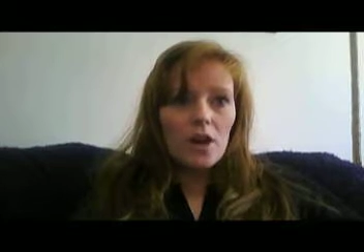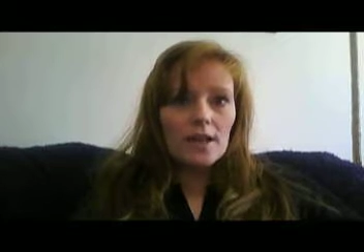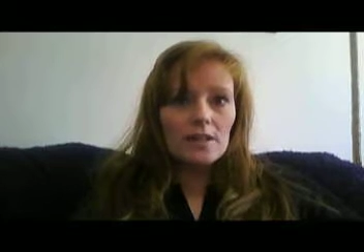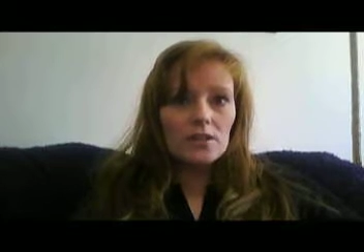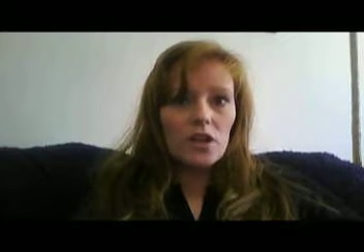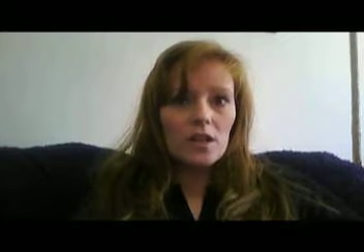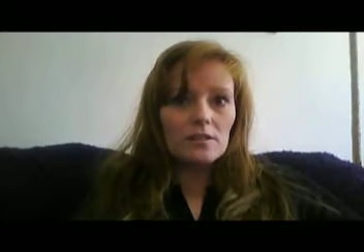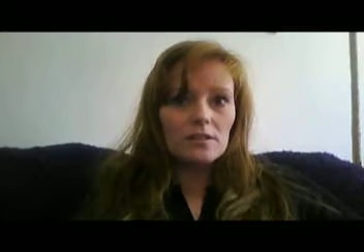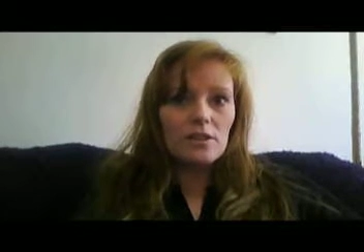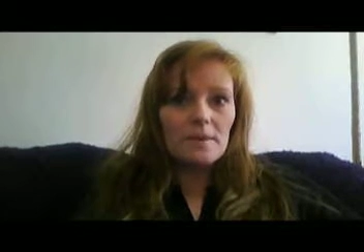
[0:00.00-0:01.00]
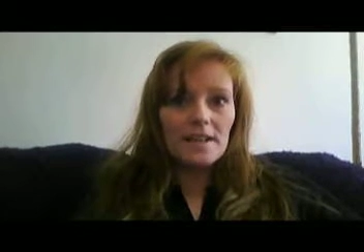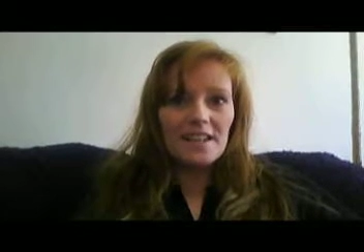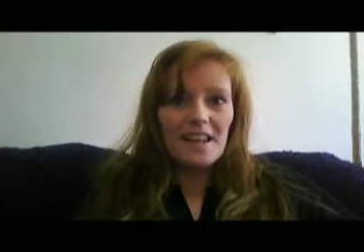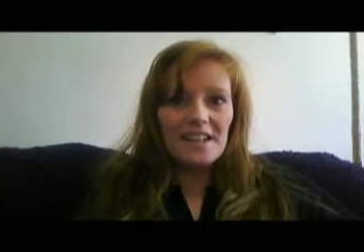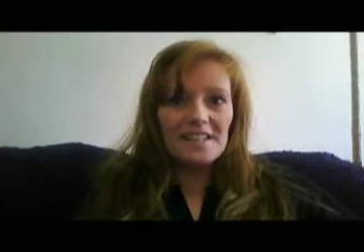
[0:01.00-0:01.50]
trying to juggle too
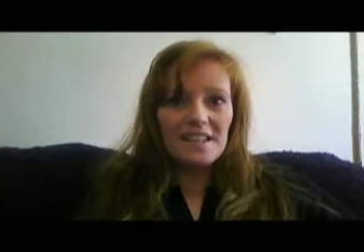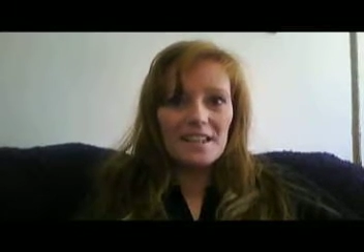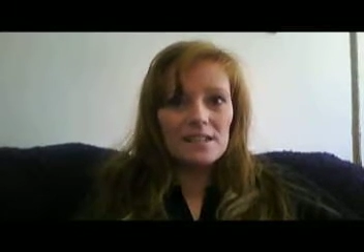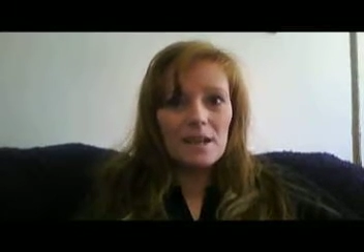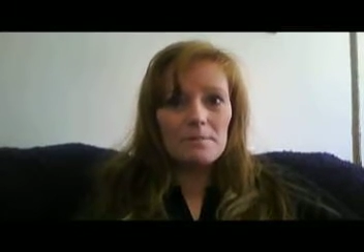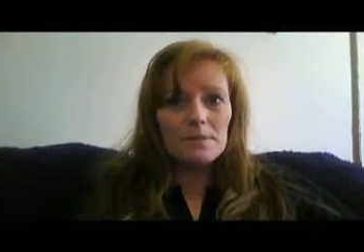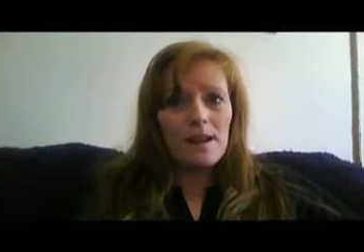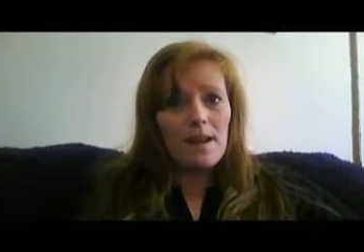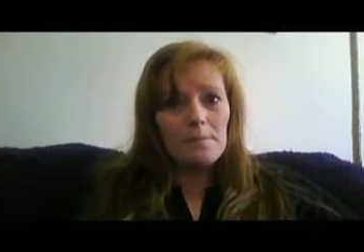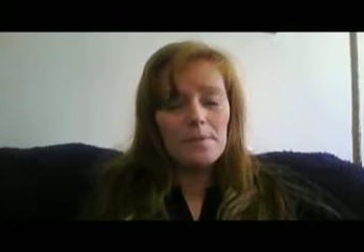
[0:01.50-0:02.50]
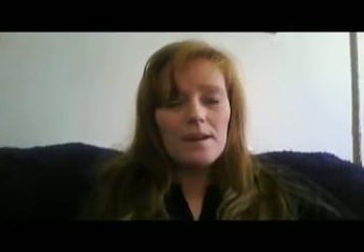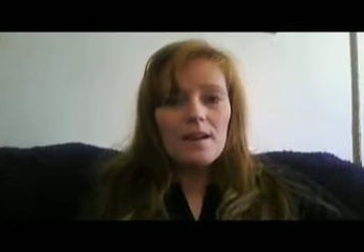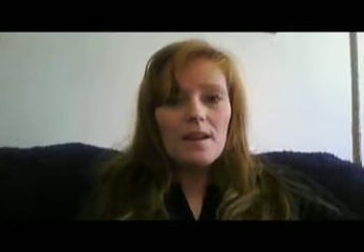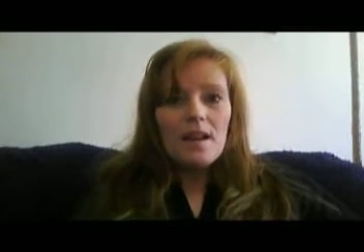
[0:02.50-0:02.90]
many things at the same time.